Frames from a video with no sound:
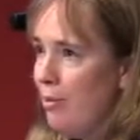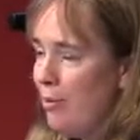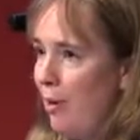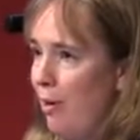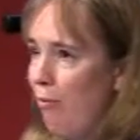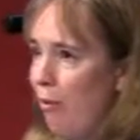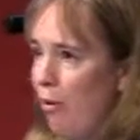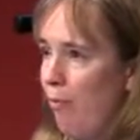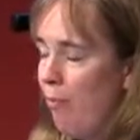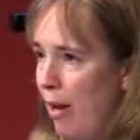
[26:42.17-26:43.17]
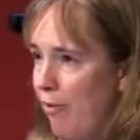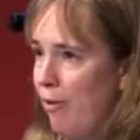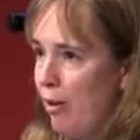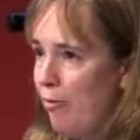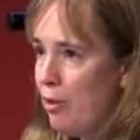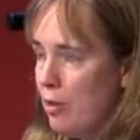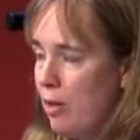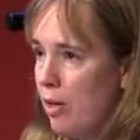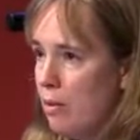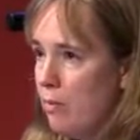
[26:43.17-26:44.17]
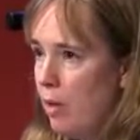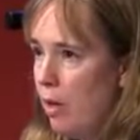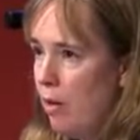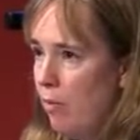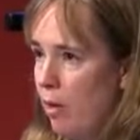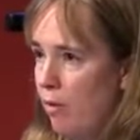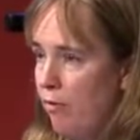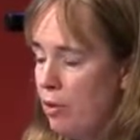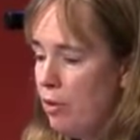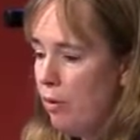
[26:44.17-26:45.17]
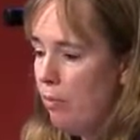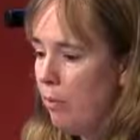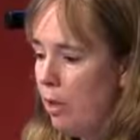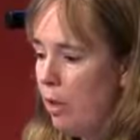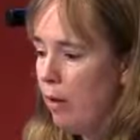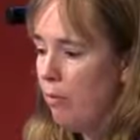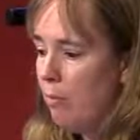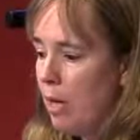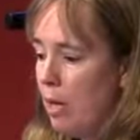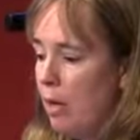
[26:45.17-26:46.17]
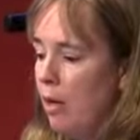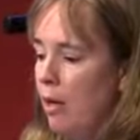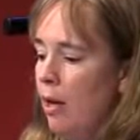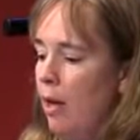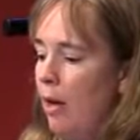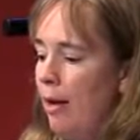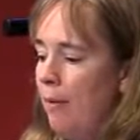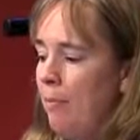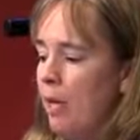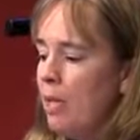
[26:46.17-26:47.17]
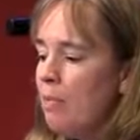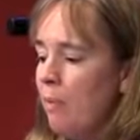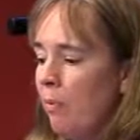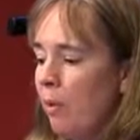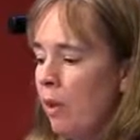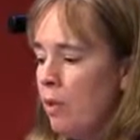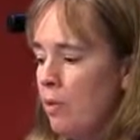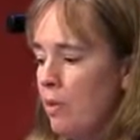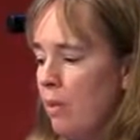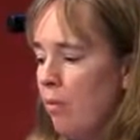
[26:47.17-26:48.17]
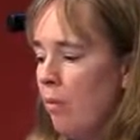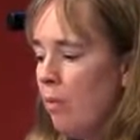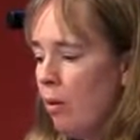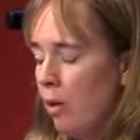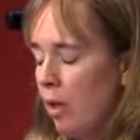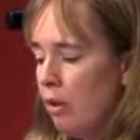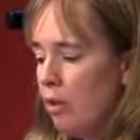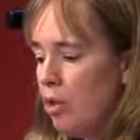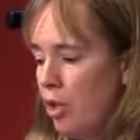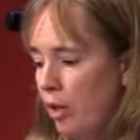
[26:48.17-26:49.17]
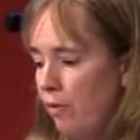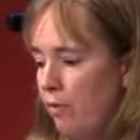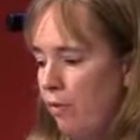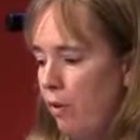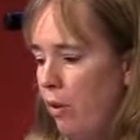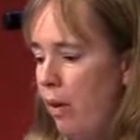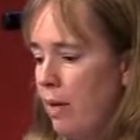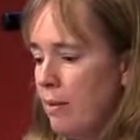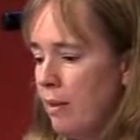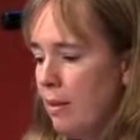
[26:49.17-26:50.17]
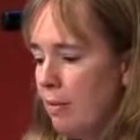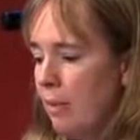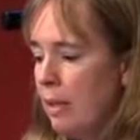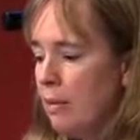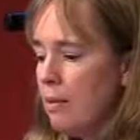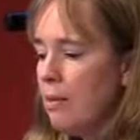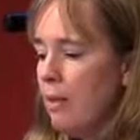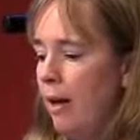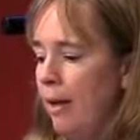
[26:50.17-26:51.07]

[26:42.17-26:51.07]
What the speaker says: the story of one of my very first clients when I first started working at Remain. And it's been really interesting when we look at the shift for the last 6 months.